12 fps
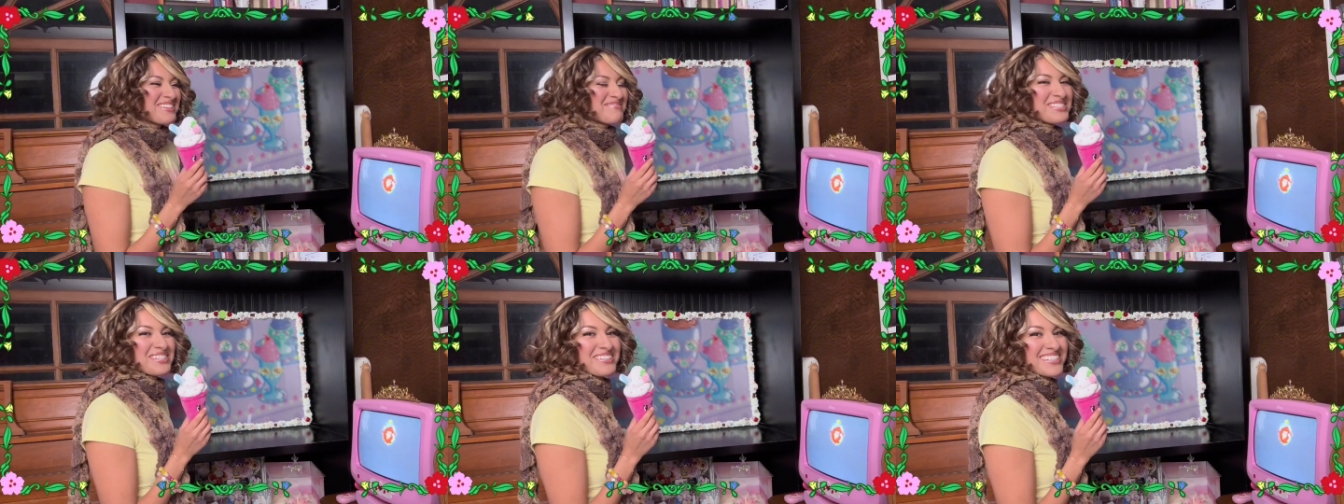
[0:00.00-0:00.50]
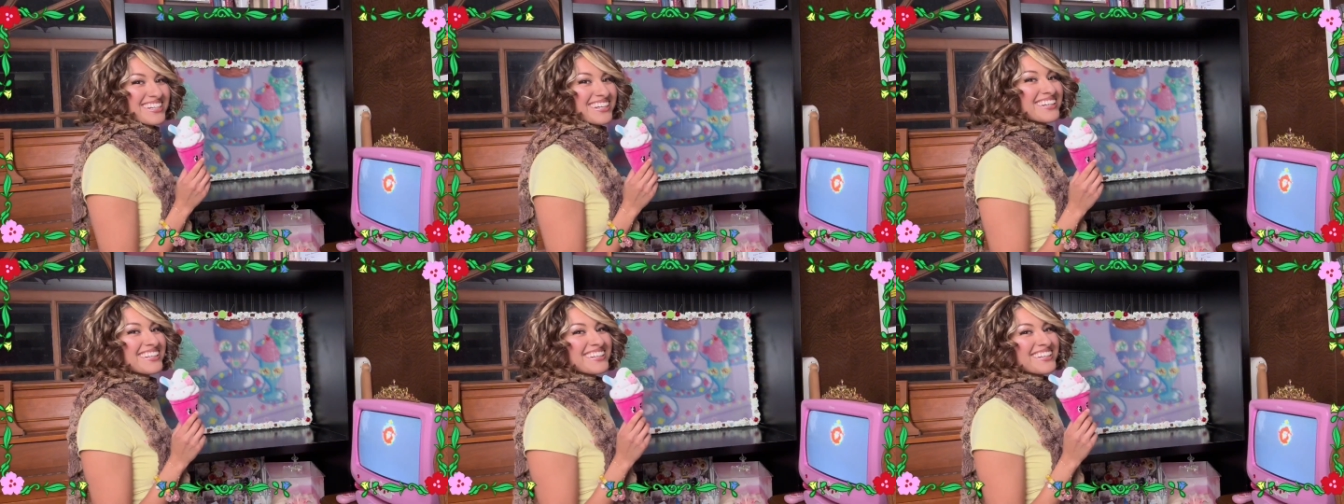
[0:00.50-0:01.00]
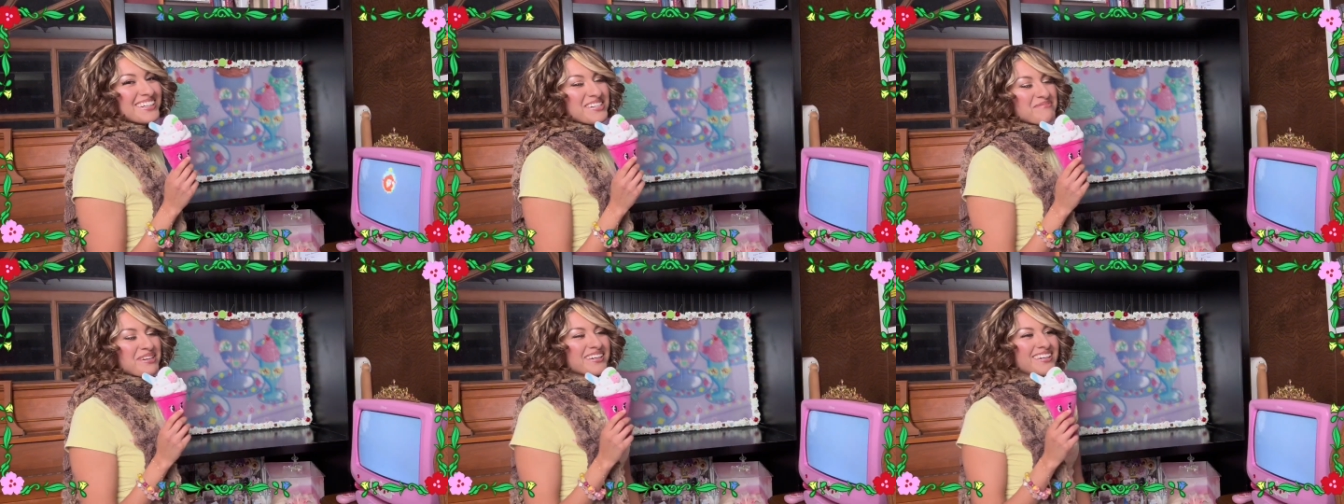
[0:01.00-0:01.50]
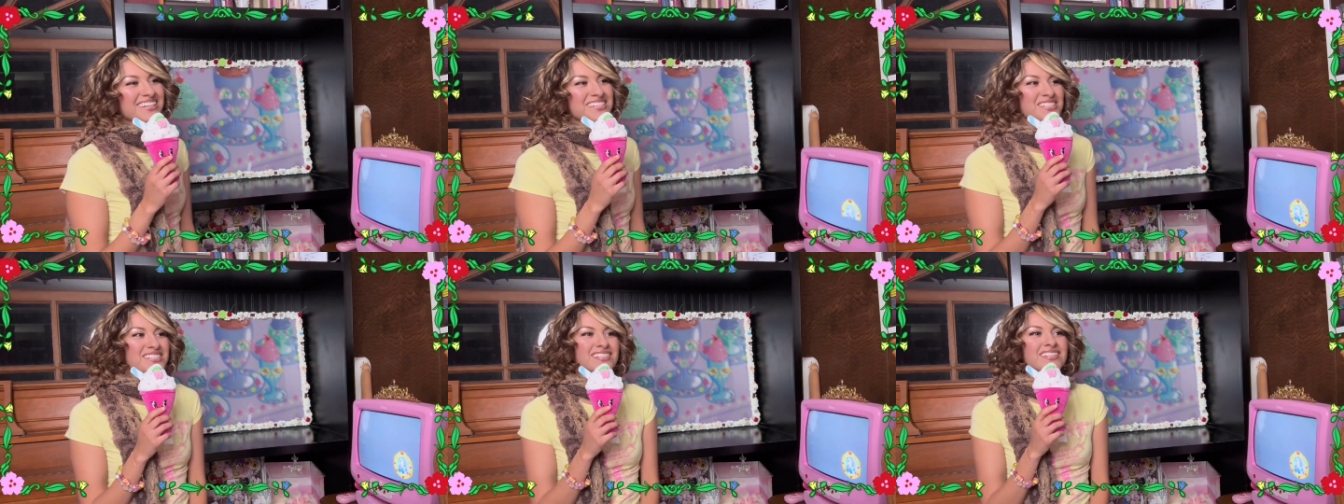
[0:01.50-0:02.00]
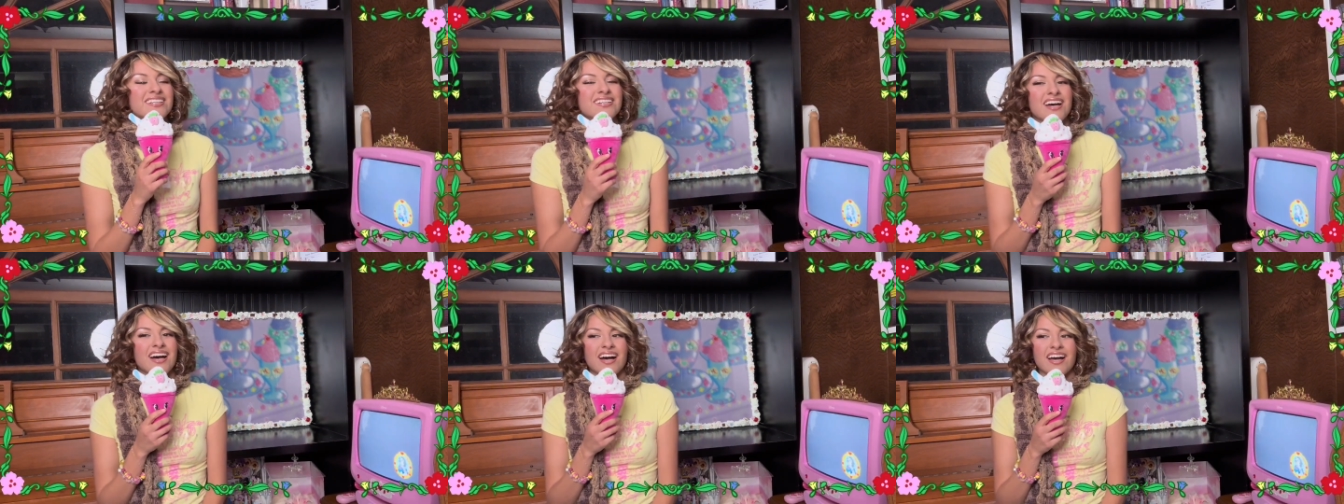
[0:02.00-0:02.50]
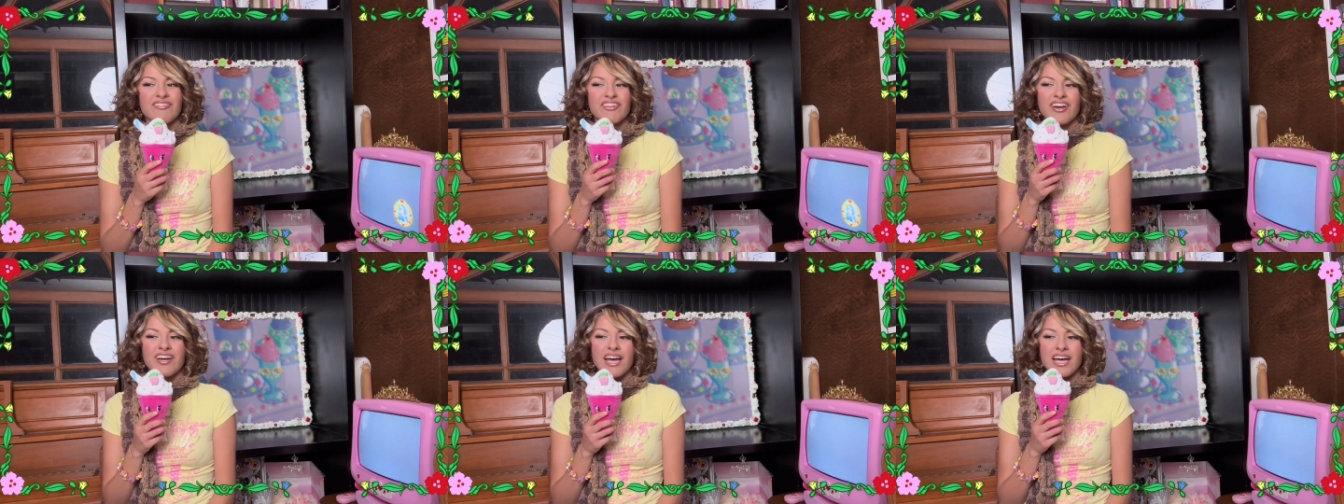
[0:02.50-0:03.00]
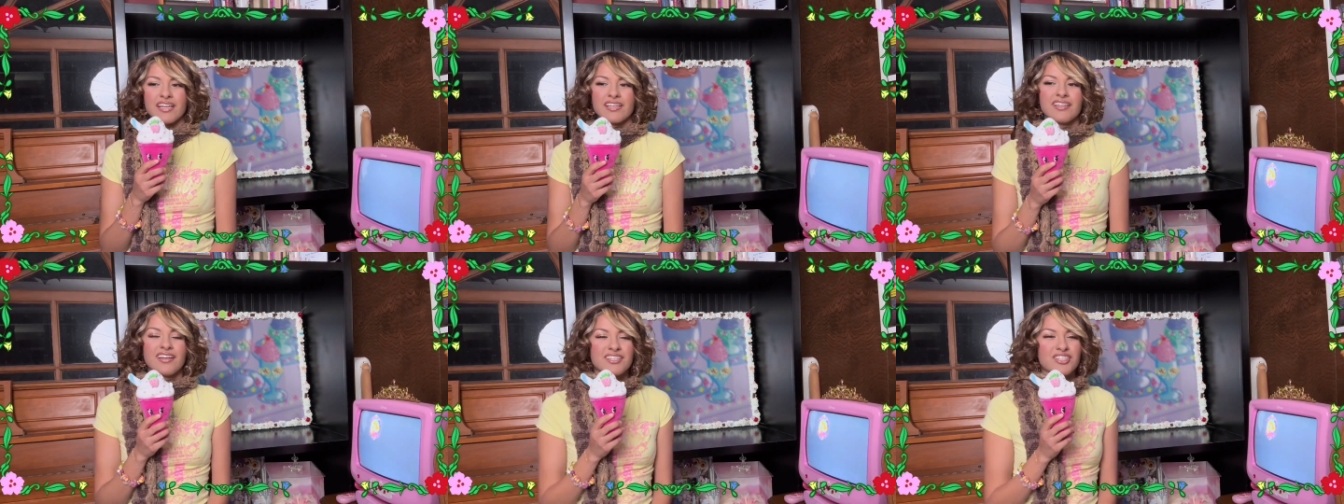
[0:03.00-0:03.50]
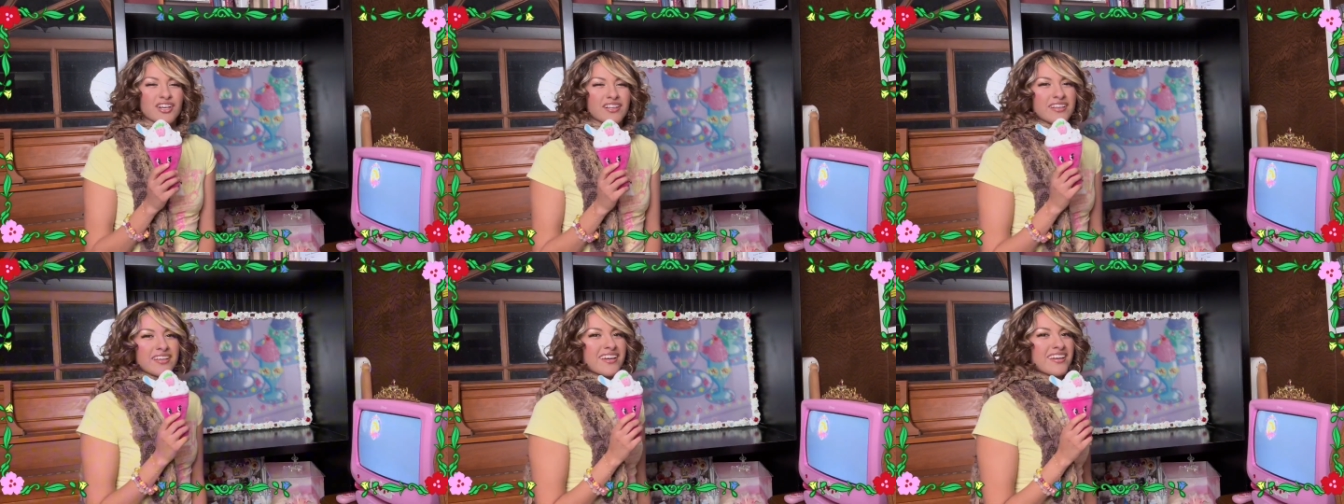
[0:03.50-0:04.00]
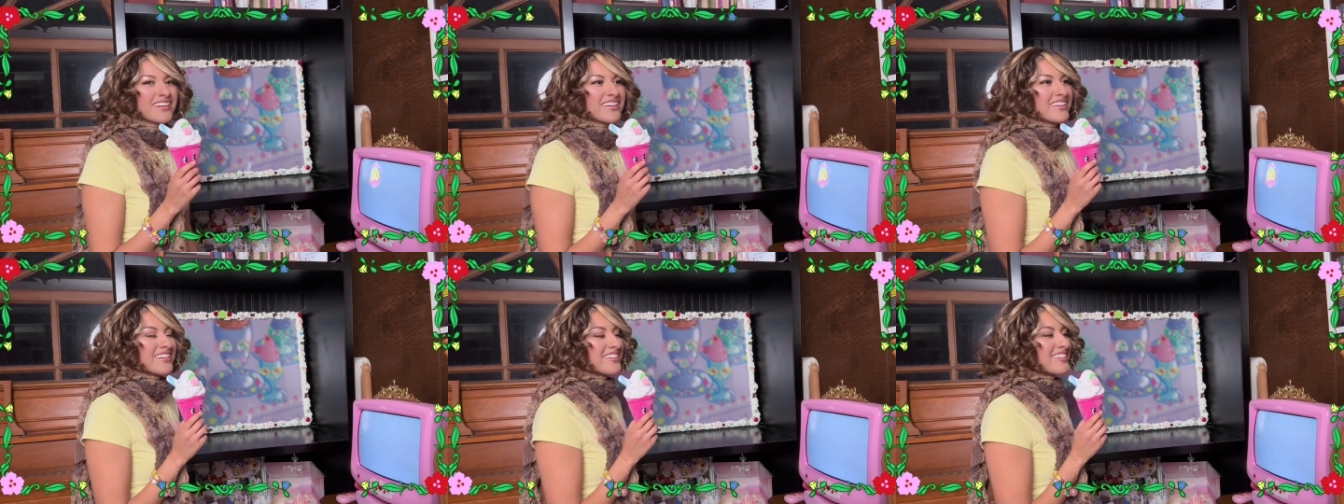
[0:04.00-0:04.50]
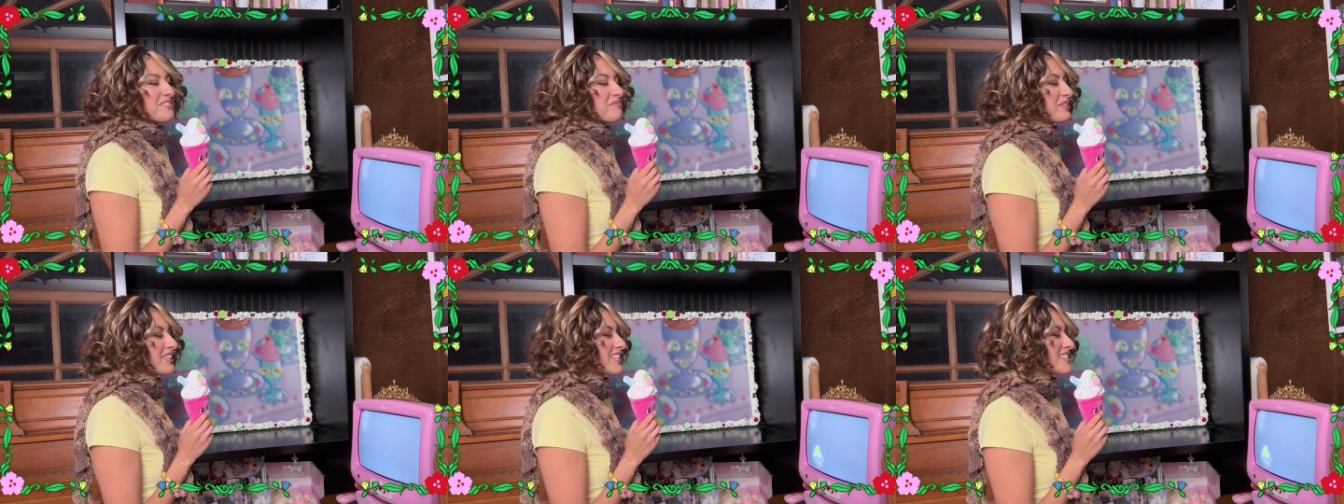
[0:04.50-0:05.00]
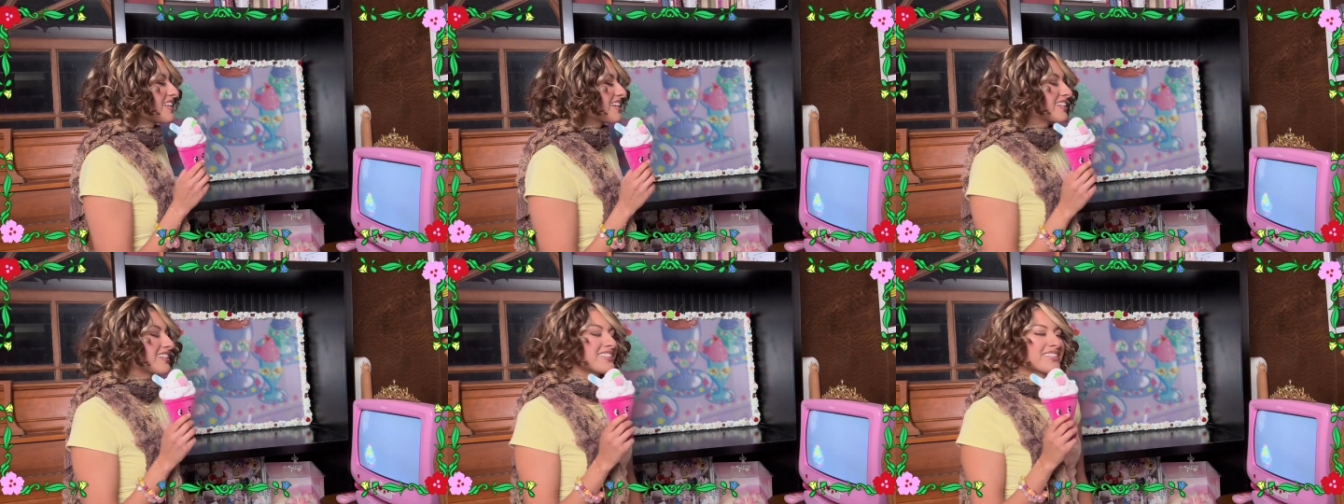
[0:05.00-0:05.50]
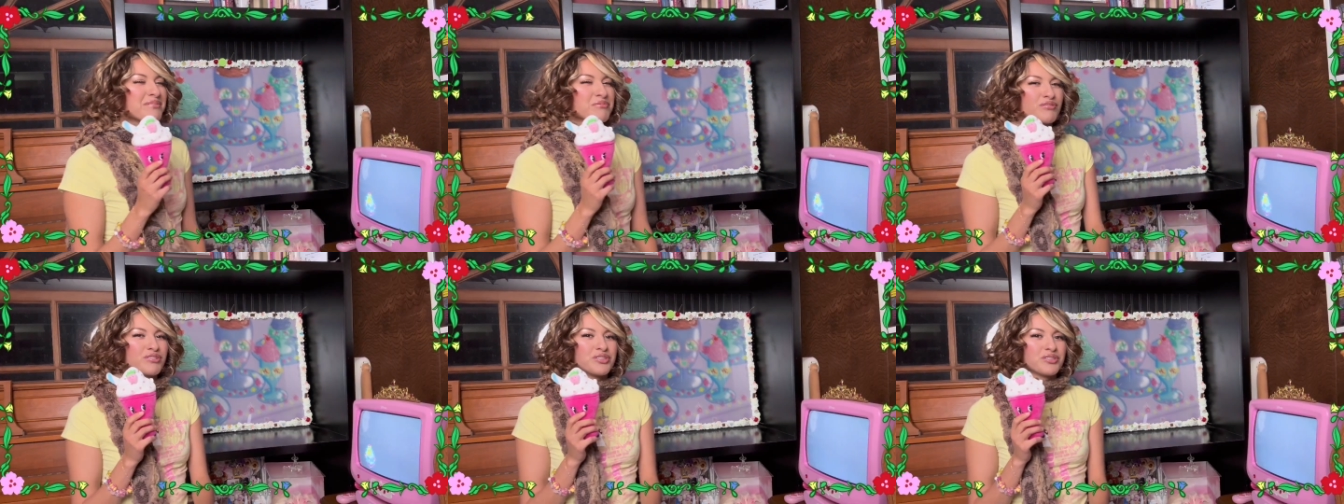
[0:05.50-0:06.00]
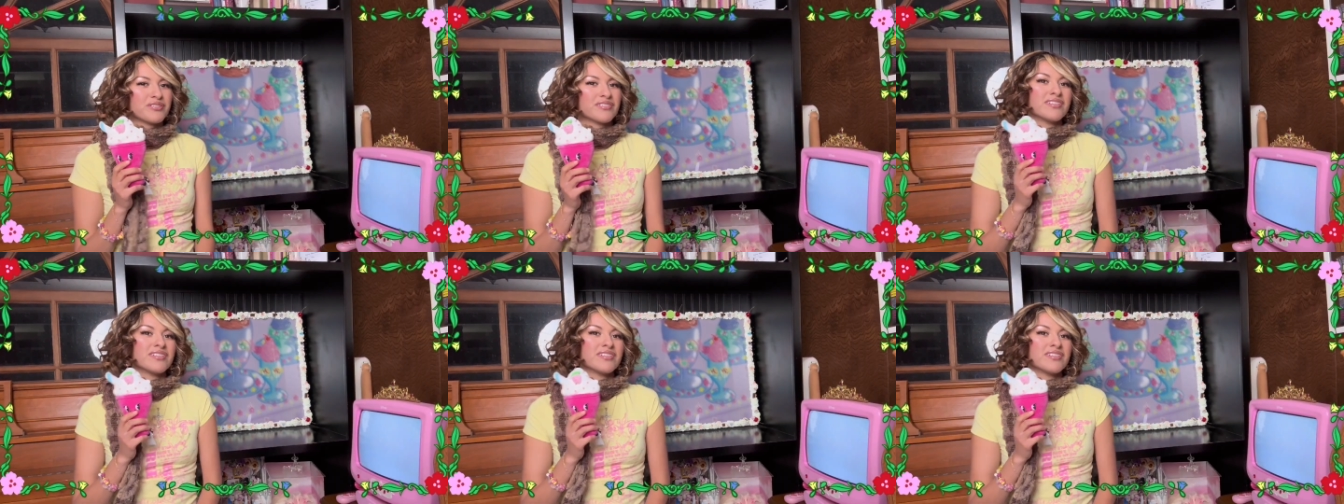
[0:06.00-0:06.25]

I'm so excited. Oh my gosh. I have not had hot chocolate yet, but that's like, I'm overdue.